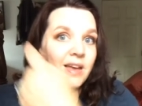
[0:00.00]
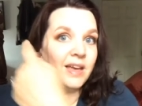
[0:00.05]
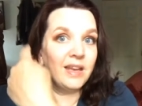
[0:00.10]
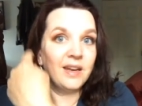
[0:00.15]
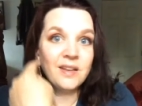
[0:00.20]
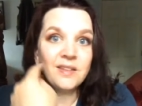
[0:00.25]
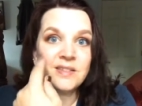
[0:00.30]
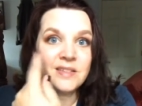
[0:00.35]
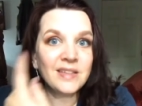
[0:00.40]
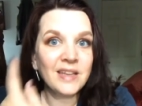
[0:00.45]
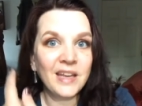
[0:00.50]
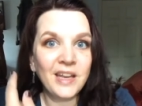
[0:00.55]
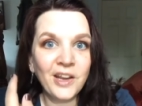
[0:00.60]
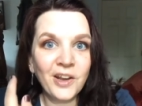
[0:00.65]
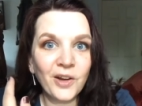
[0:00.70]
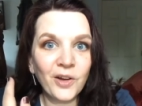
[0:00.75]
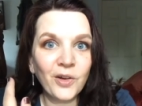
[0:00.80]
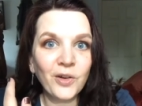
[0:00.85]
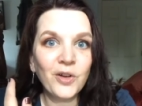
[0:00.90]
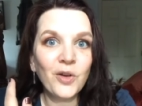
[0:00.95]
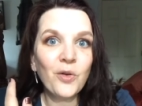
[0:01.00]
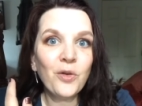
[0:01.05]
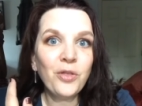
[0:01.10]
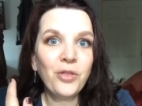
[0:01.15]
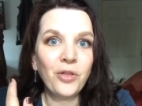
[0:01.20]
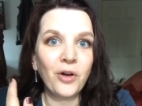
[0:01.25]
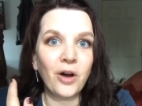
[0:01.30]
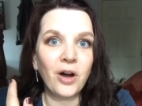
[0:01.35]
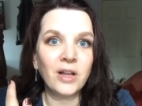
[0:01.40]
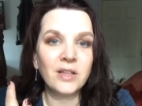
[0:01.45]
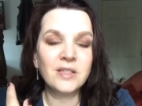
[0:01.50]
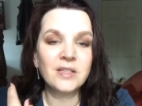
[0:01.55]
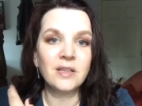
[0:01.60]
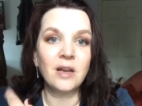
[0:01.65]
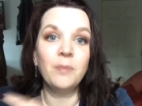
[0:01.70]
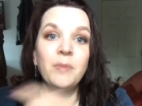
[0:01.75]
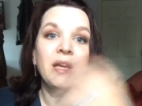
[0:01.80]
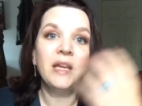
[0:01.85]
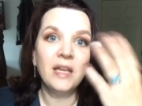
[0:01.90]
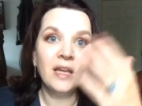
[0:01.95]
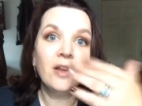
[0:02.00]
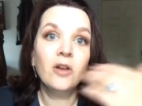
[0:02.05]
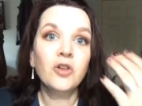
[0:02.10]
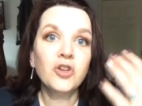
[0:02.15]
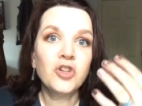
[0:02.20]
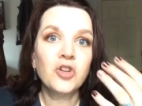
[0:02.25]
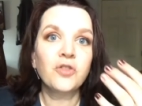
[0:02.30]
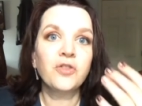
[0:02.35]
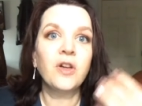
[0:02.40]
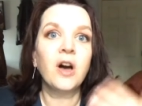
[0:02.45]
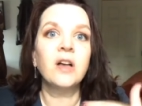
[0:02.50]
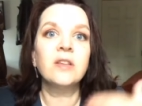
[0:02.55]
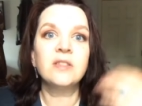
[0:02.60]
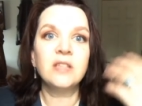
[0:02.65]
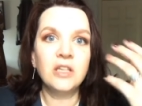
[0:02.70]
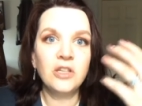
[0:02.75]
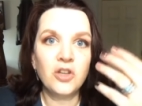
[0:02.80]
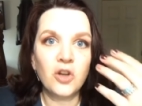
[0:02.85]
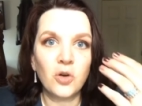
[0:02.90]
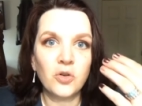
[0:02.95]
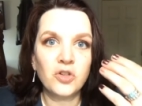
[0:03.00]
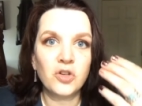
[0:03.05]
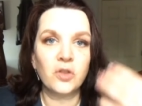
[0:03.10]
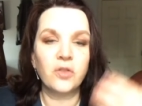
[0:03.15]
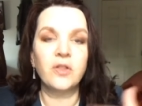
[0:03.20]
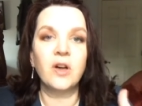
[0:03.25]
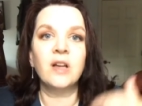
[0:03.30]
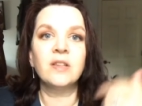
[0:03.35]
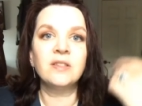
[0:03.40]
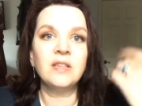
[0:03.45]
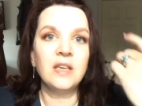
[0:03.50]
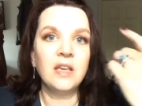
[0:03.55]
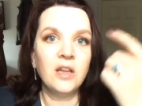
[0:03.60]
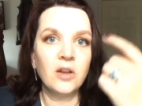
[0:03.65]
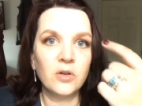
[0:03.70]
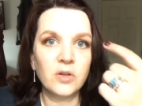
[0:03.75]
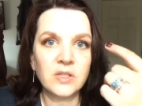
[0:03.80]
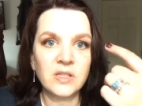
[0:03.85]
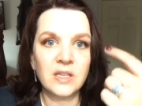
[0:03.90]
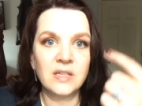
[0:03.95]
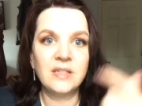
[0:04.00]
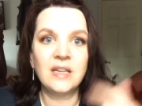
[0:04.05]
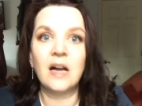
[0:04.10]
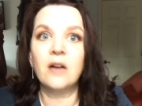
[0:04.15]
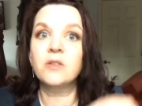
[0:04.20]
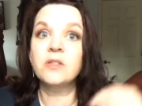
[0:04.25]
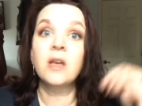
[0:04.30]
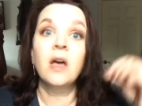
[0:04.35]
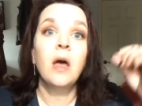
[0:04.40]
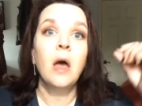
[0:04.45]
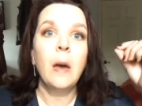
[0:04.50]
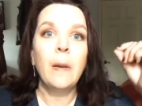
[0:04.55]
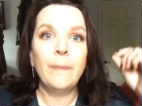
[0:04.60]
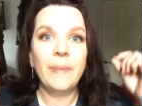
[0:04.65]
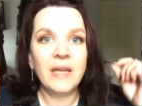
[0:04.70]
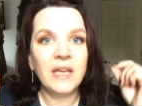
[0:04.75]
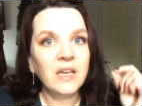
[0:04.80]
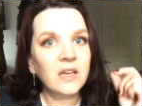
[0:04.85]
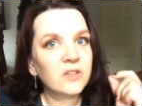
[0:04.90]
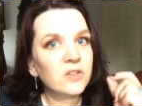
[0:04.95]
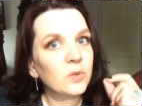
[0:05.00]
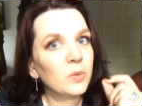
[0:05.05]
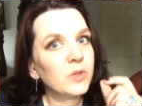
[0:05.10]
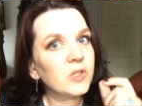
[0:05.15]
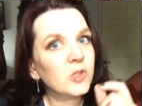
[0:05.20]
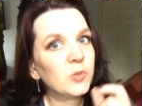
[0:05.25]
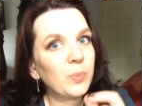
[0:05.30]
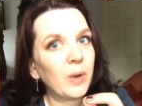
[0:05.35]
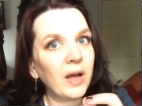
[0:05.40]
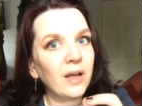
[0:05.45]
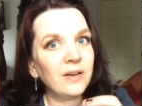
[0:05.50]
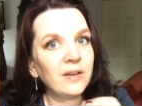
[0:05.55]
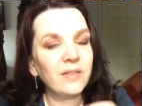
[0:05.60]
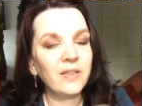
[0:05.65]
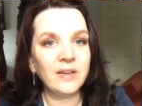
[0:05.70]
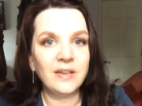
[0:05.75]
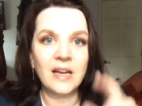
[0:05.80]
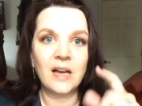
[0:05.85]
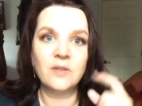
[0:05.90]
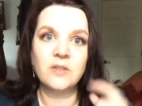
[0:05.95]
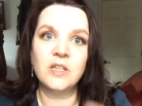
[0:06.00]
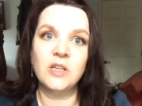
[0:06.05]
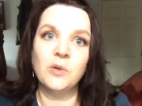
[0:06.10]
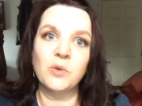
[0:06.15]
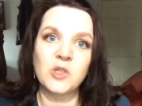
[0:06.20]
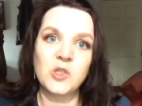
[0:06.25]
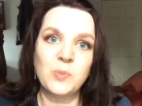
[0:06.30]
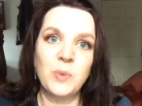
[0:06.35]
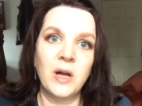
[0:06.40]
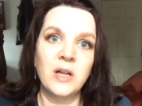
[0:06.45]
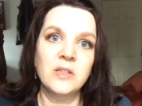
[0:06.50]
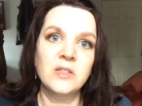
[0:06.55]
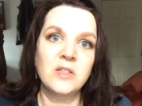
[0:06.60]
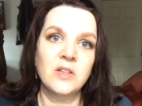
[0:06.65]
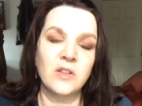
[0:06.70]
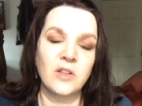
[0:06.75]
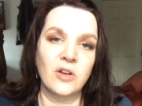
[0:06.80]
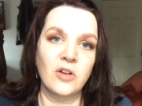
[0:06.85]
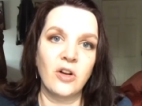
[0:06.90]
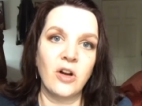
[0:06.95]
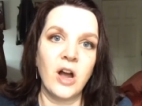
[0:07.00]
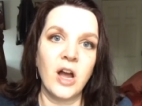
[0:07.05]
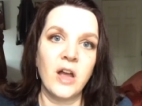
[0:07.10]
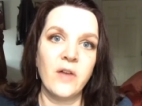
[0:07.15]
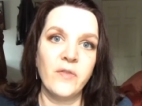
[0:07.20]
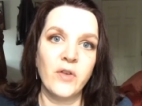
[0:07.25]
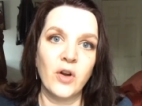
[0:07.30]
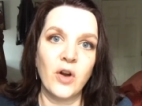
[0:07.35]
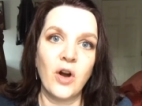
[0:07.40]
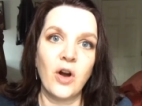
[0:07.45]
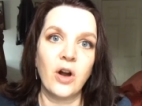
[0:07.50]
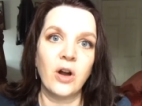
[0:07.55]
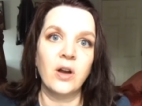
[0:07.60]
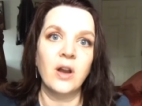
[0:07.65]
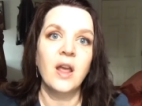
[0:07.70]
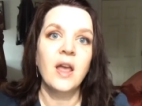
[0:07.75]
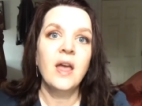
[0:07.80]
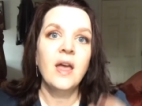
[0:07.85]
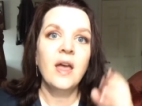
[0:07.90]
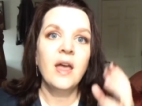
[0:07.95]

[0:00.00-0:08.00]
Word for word: He doesn't hear your thoughts. I mean, he hears your thoughts, he knows your thoughts, he hears the doubts, but he doesn't respond to the doubts. He responds to the cry of your heart.